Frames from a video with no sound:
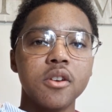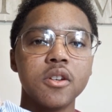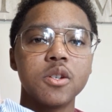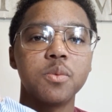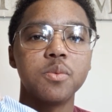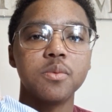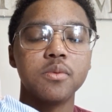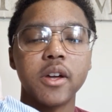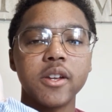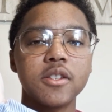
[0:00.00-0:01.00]

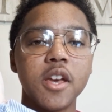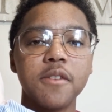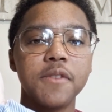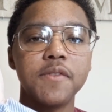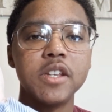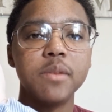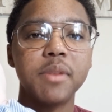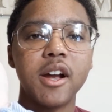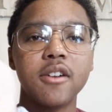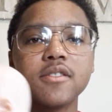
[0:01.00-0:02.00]
15
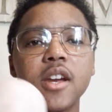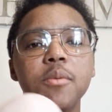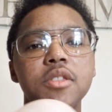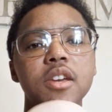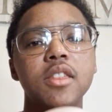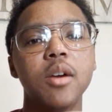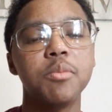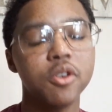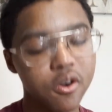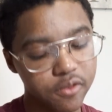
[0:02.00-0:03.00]
pounds. I would think that would
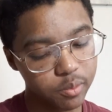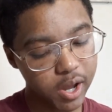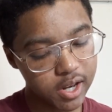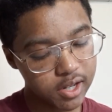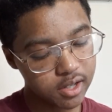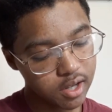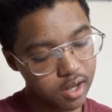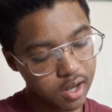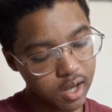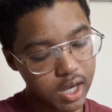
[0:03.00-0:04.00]
be overweighted.
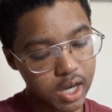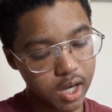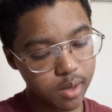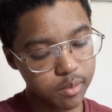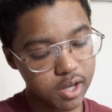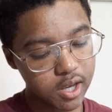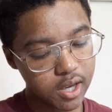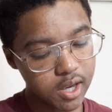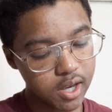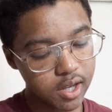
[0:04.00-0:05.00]
And
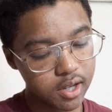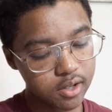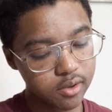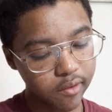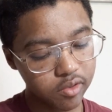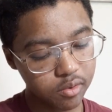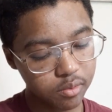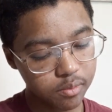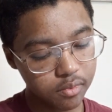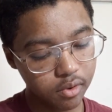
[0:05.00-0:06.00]
you have
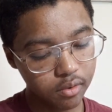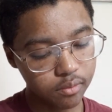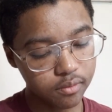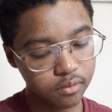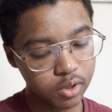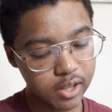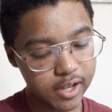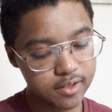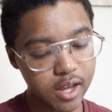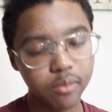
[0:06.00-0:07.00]
to
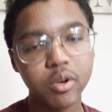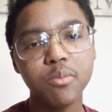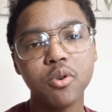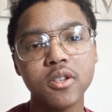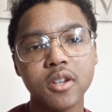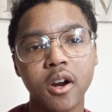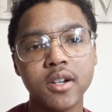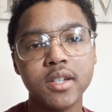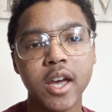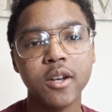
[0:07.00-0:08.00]
realize that reborns are
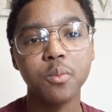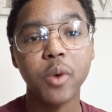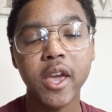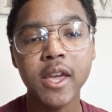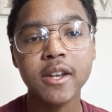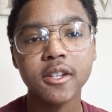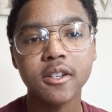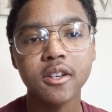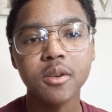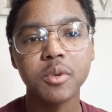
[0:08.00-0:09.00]
dead weight,
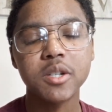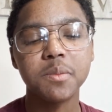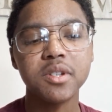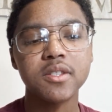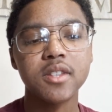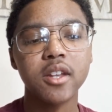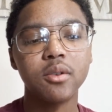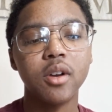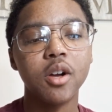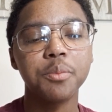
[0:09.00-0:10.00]
which means they
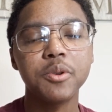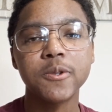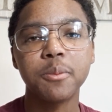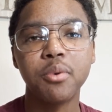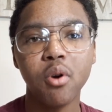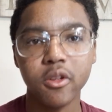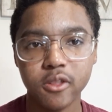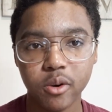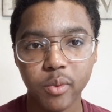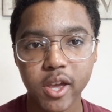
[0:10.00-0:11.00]
don't help you support
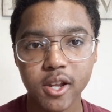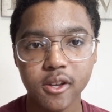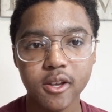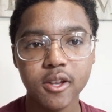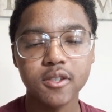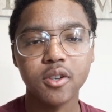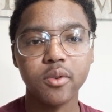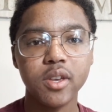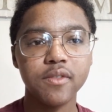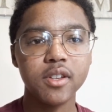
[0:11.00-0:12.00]
their weight. So
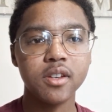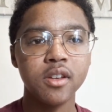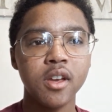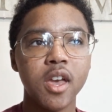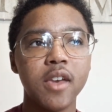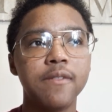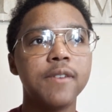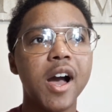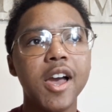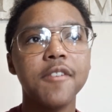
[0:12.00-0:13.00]
even a
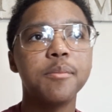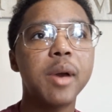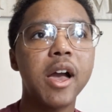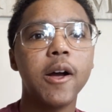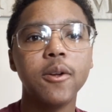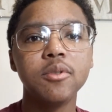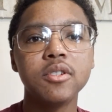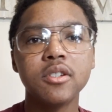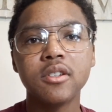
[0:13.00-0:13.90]
5-pound